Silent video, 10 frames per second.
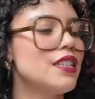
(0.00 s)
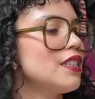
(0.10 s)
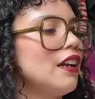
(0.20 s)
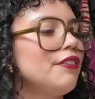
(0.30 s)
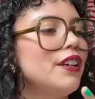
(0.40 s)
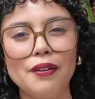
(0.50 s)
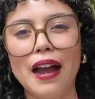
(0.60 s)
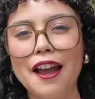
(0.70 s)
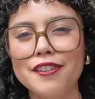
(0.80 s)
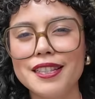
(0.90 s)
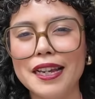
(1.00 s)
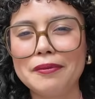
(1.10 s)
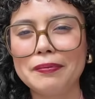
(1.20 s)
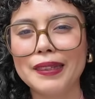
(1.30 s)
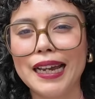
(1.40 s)
and stuff. So I was
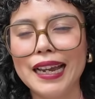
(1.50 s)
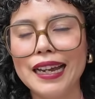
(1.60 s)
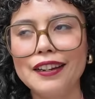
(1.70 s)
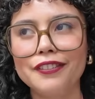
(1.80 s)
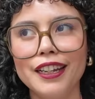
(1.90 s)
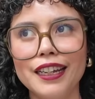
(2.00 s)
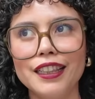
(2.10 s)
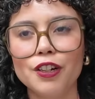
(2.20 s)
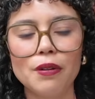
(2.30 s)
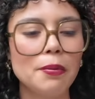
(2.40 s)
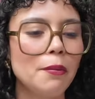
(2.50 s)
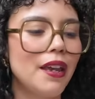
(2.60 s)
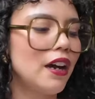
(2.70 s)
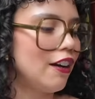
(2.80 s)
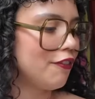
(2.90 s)
like, I kind of feel like they're ripping
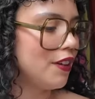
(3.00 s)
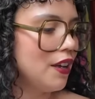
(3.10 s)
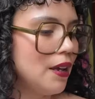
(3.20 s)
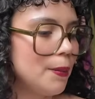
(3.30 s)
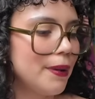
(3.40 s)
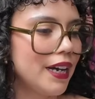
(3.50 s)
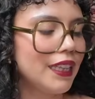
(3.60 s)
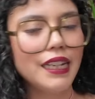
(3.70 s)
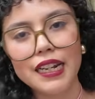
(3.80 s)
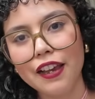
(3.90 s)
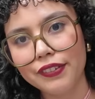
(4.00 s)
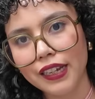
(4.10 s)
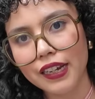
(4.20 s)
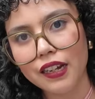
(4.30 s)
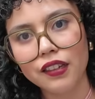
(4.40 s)
me off. But they did have
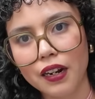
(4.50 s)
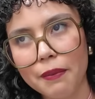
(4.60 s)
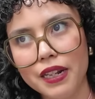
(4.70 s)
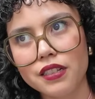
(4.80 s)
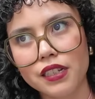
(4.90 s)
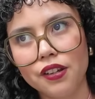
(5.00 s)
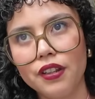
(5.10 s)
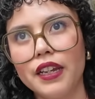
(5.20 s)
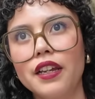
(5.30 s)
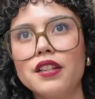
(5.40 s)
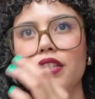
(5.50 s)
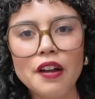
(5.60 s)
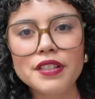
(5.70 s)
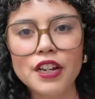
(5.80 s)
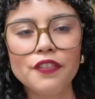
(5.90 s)
like a lot of men's clothing. So
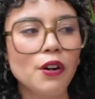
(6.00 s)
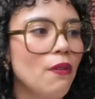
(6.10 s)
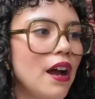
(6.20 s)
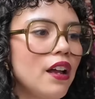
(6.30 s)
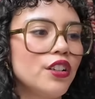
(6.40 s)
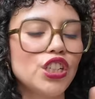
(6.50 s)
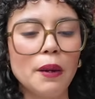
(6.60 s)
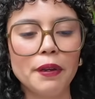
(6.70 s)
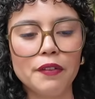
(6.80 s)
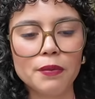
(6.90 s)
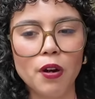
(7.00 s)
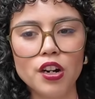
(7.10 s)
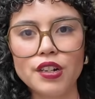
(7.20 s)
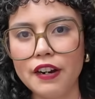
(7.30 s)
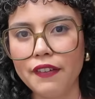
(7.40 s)
I was there for a while shopping with
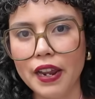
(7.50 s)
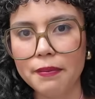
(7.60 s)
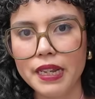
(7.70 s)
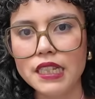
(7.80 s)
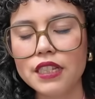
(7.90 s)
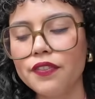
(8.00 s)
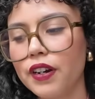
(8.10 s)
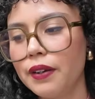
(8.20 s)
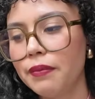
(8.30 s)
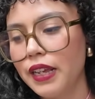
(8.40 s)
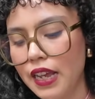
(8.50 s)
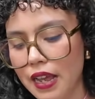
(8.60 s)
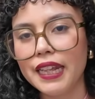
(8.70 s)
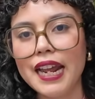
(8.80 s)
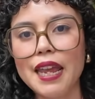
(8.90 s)
Mark, trying to find pieces for him.
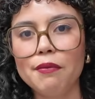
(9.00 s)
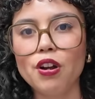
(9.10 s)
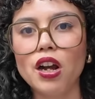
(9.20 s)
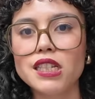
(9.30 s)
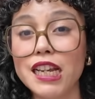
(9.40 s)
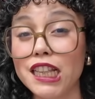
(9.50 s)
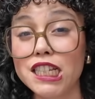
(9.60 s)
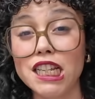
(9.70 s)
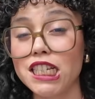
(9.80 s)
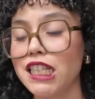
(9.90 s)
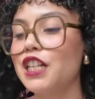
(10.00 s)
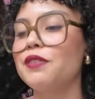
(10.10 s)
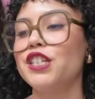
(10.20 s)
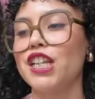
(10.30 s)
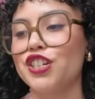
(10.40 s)
But then I came across like this
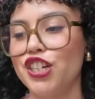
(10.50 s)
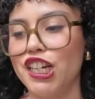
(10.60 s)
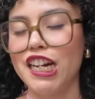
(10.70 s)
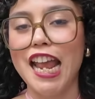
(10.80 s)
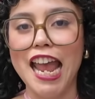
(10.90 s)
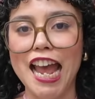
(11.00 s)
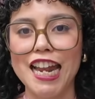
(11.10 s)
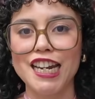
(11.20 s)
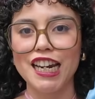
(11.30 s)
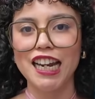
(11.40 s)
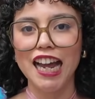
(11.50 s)
accessory section, and